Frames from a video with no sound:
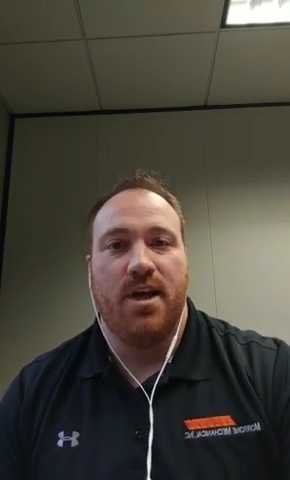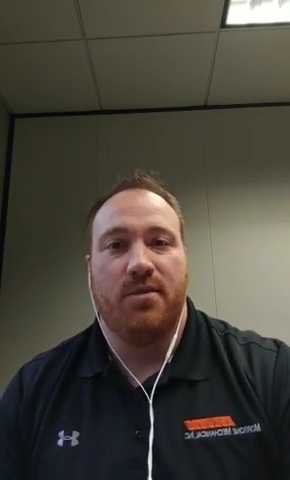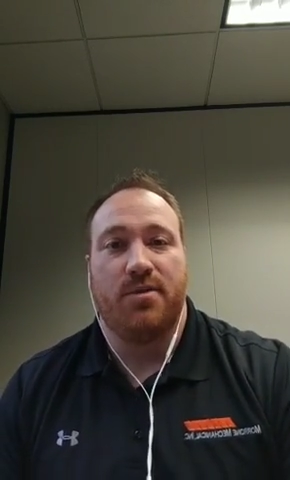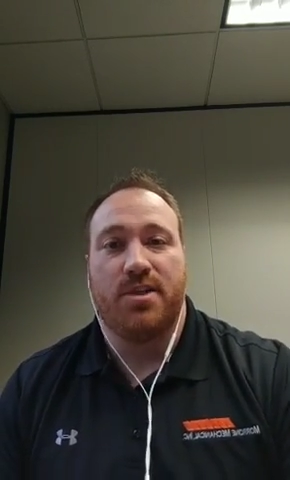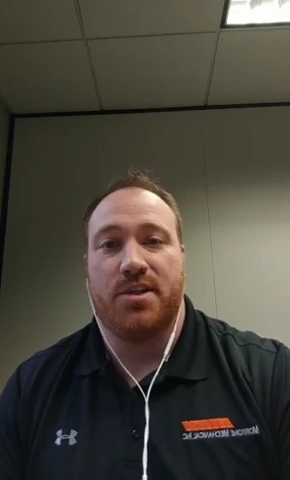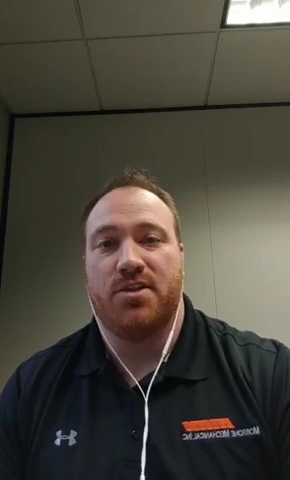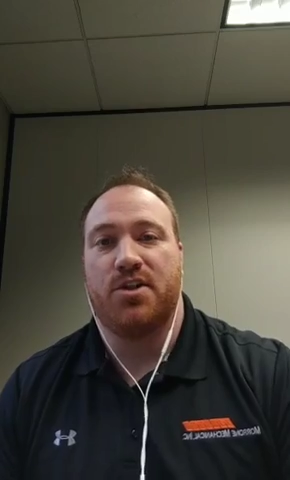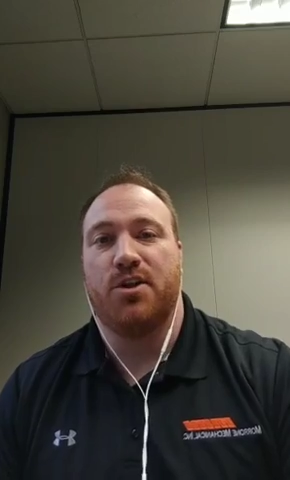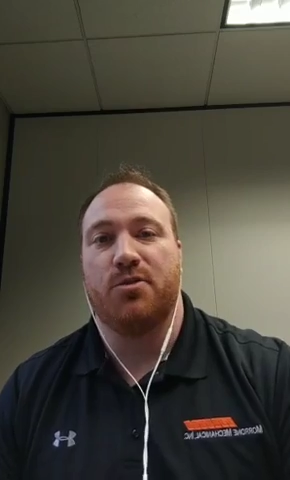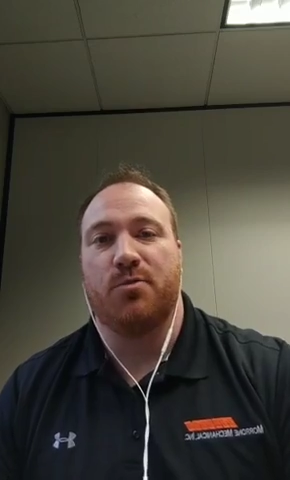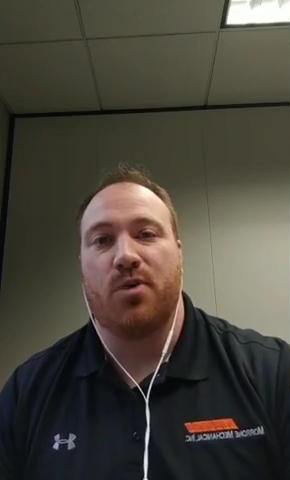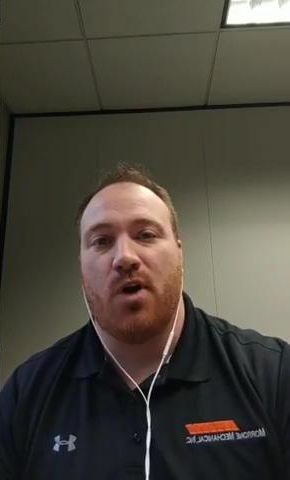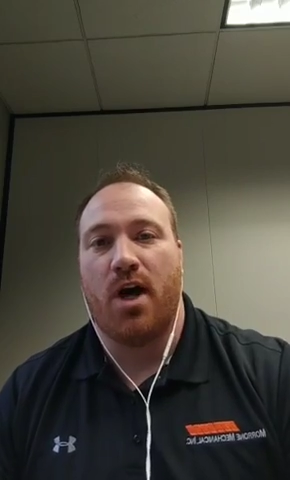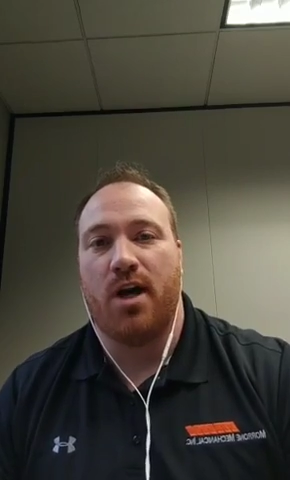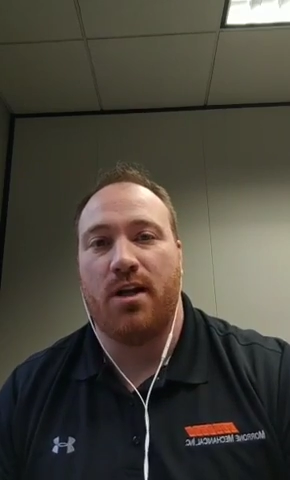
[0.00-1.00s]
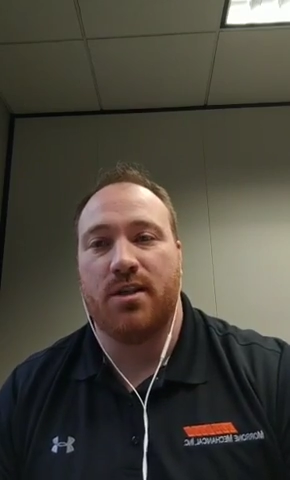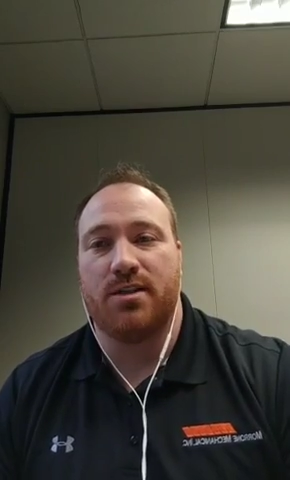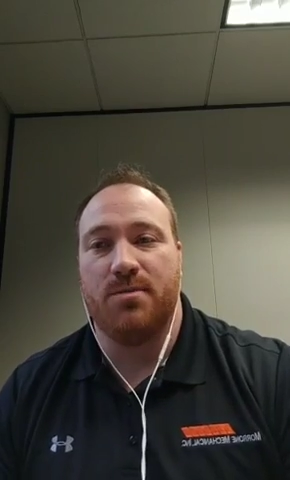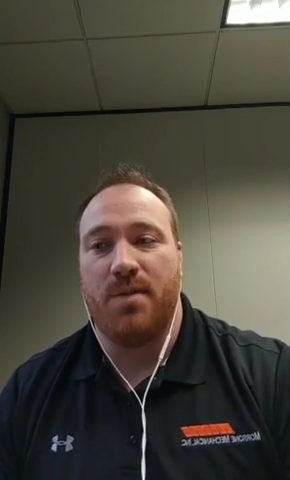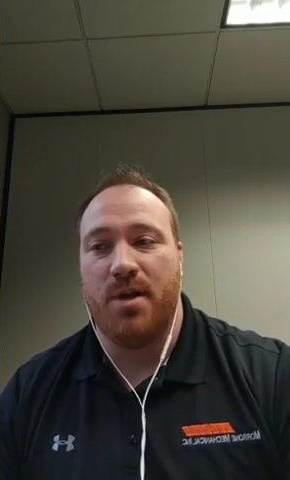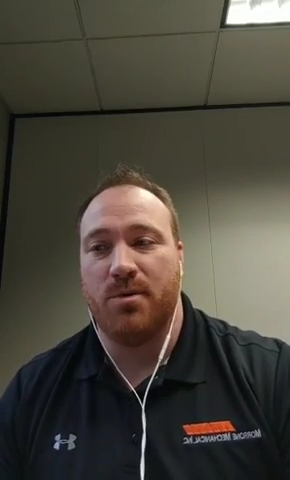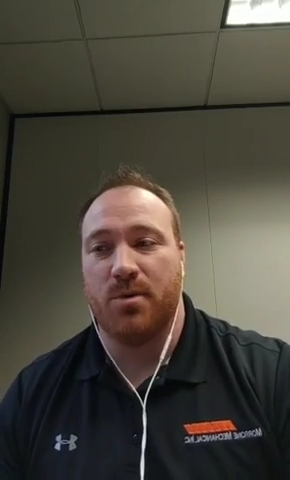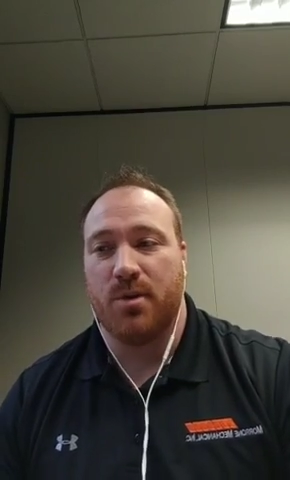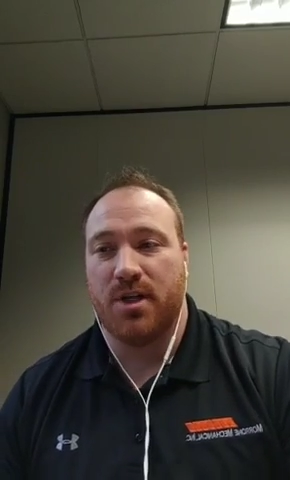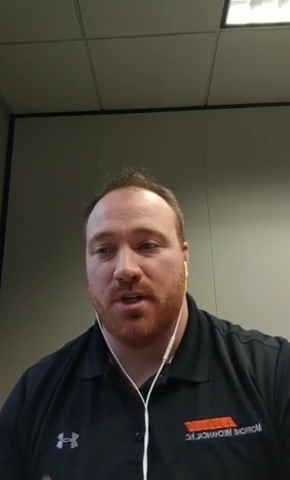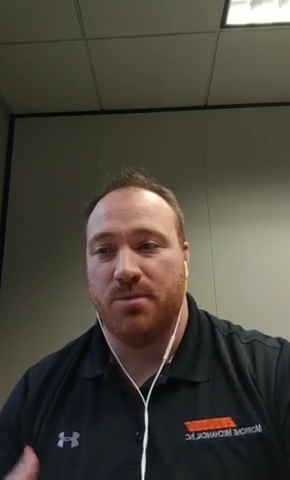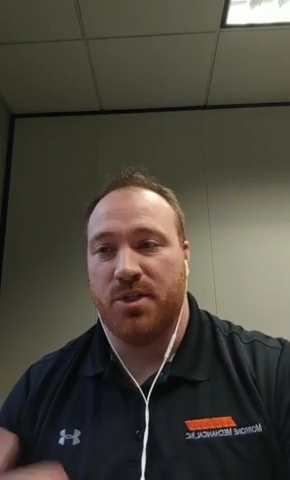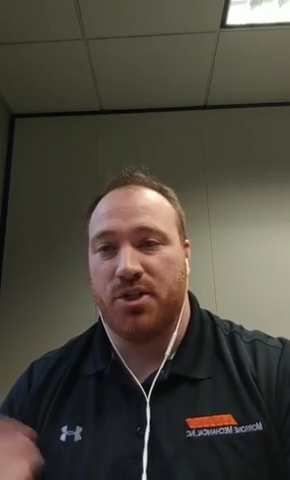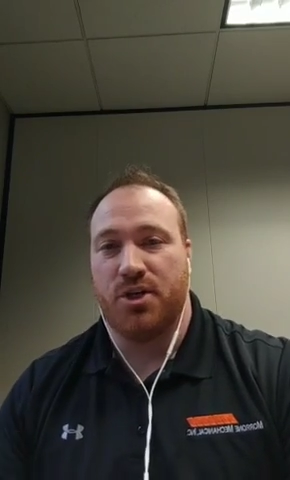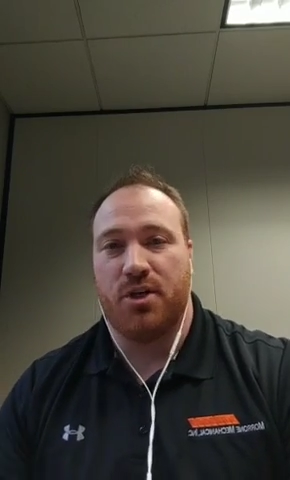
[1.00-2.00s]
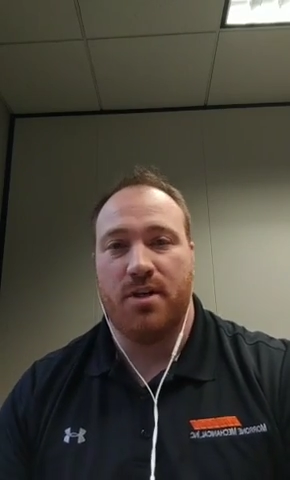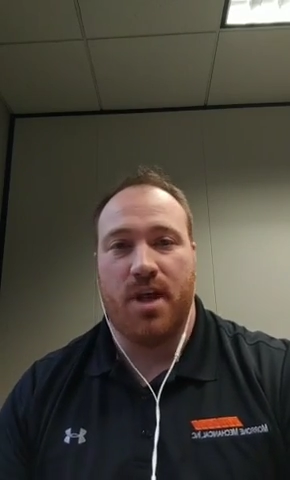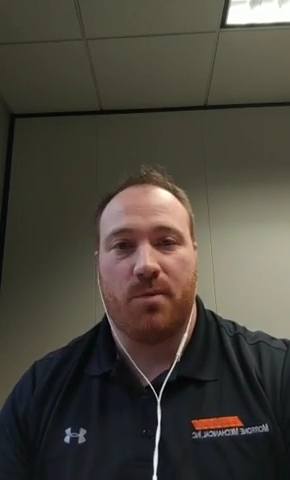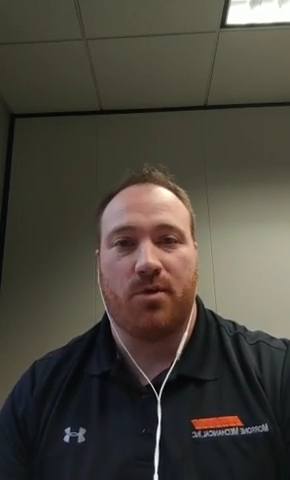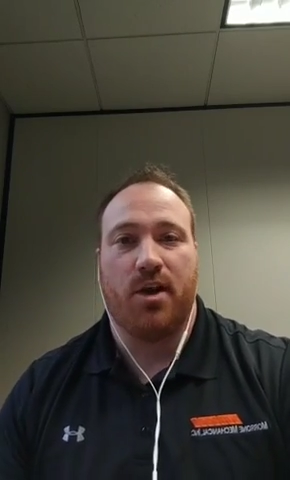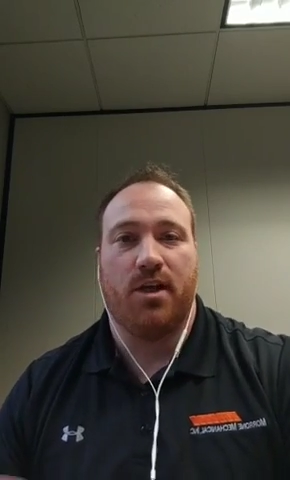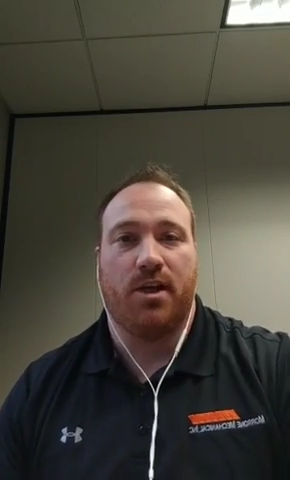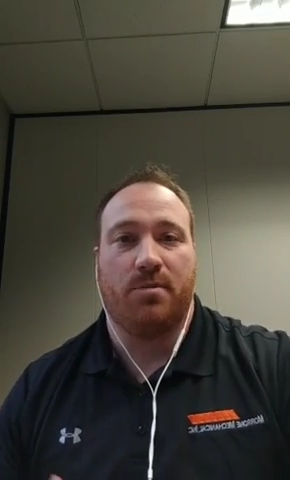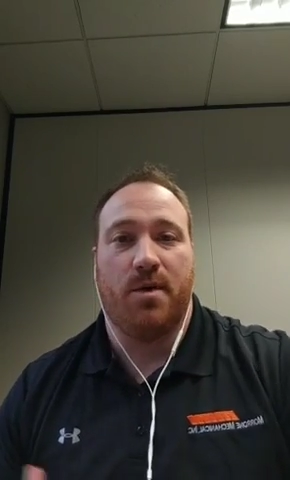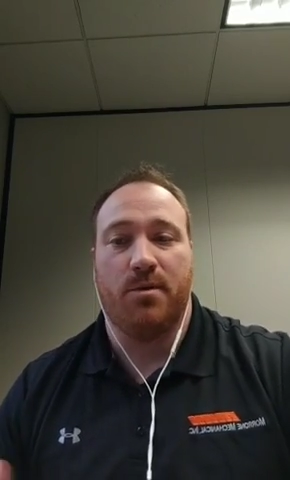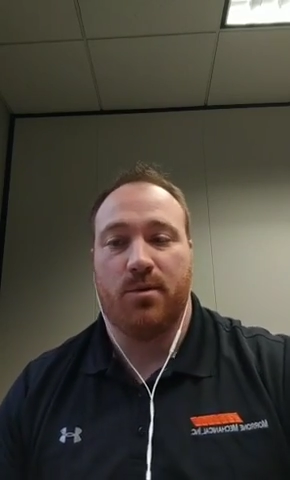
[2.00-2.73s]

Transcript: If it's a certain product, then maybe we're going to mature that product.